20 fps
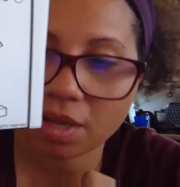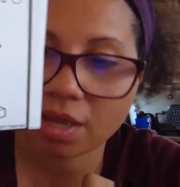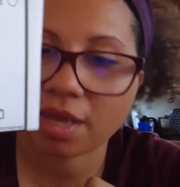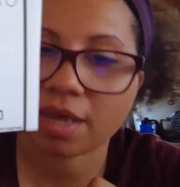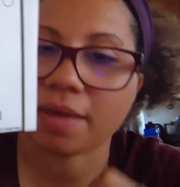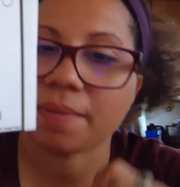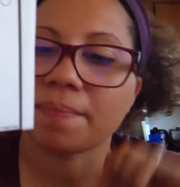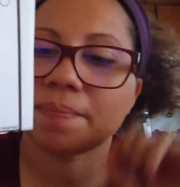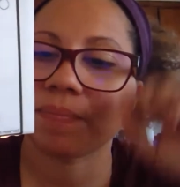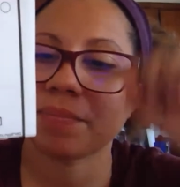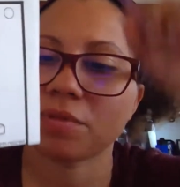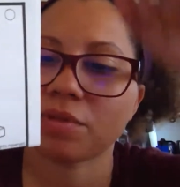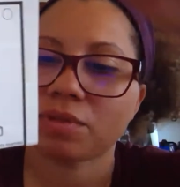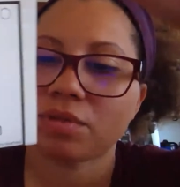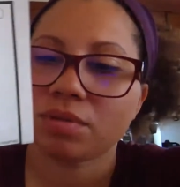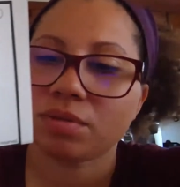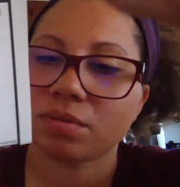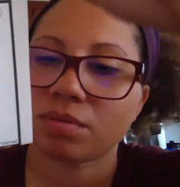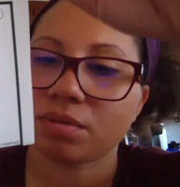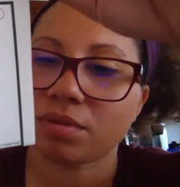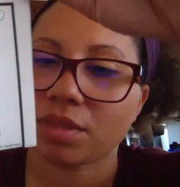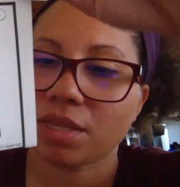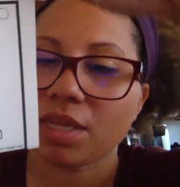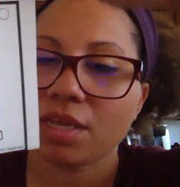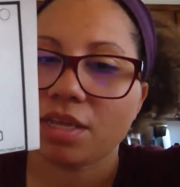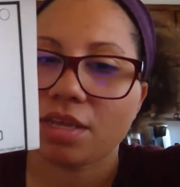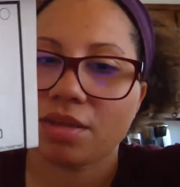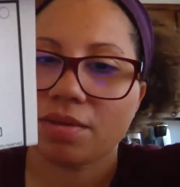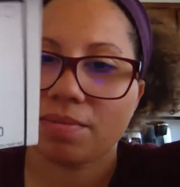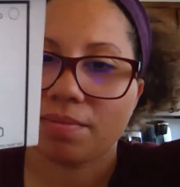Okay.
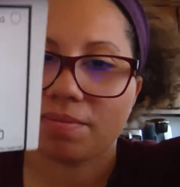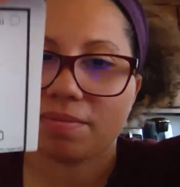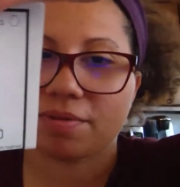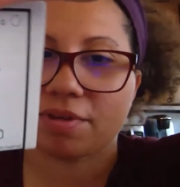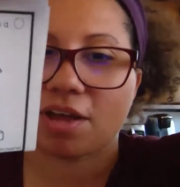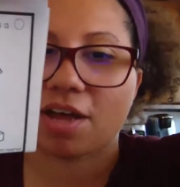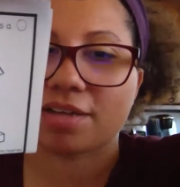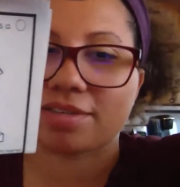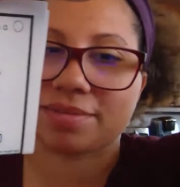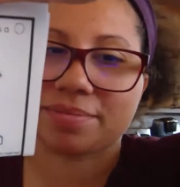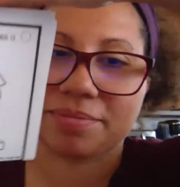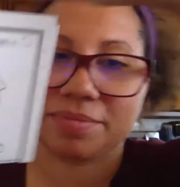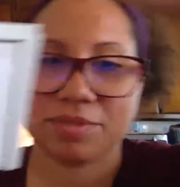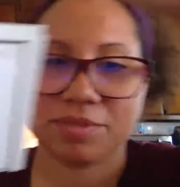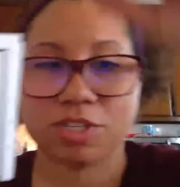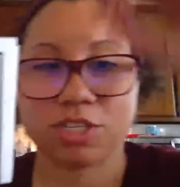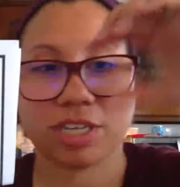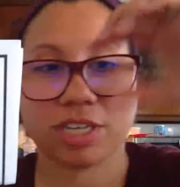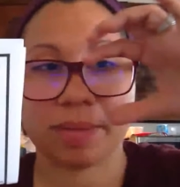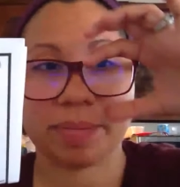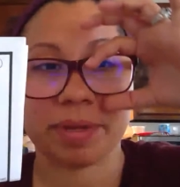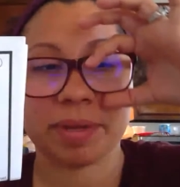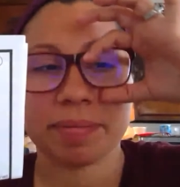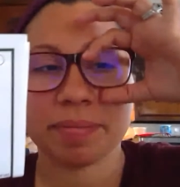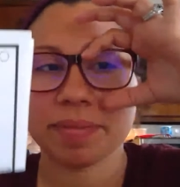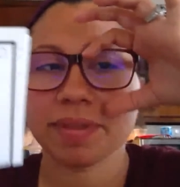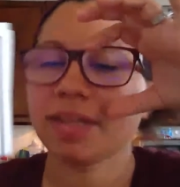Thank you. Awesome. Good timing.